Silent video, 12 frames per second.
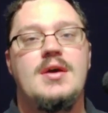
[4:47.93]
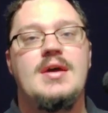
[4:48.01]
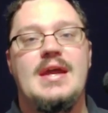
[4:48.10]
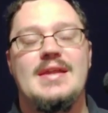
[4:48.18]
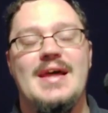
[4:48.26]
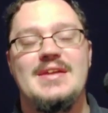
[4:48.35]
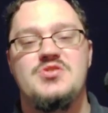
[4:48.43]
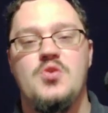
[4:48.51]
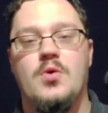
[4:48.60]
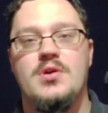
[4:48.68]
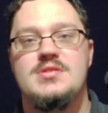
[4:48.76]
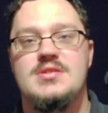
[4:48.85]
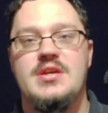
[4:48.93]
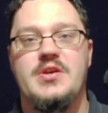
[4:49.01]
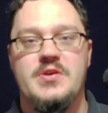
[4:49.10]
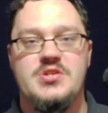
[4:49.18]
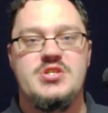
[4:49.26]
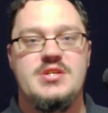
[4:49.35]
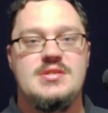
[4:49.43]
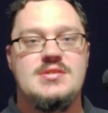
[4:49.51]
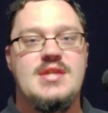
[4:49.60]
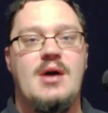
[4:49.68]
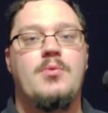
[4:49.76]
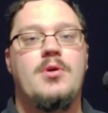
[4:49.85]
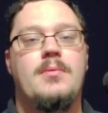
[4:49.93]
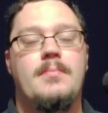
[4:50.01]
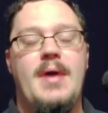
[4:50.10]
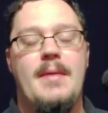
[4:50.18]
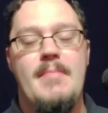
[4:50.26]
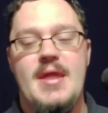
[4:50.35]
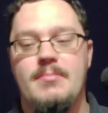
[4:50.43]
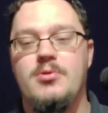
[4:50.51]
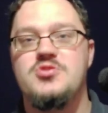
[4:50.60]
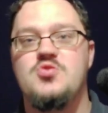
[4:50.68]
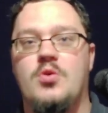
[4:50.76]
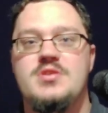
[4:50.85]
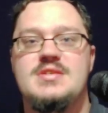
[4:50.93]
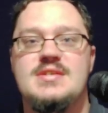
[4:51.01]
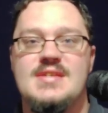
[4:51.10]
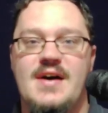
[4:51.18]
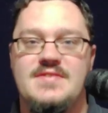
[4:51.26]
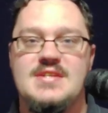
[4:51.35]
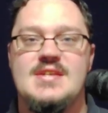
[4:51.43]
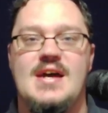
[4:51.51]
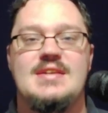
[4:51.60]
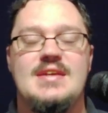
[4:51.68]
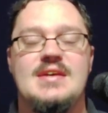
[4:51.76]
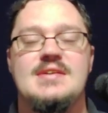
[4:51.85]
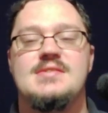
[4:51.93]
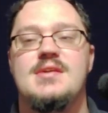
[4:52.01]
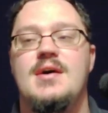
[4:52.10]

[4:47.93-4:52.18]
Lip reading: It led towards the Christians that were amenable towards these leftist ideas